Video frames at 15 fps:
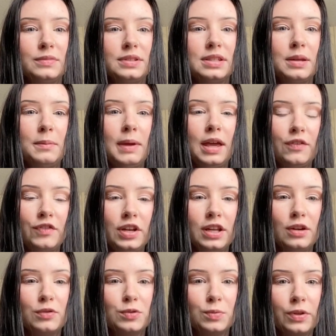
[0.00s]
to make
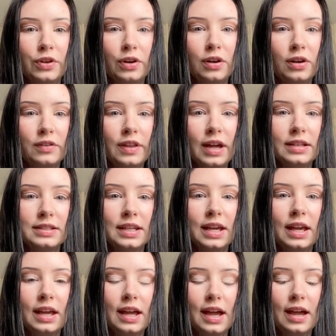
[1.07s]
videos with her that
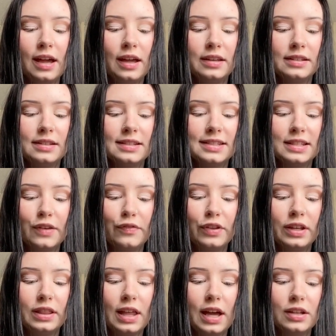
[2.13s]
day and stuff
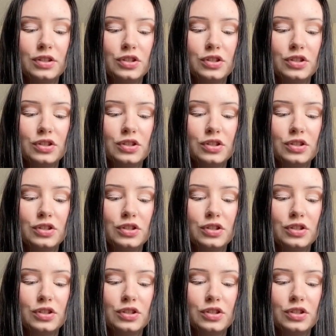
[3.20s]
like that.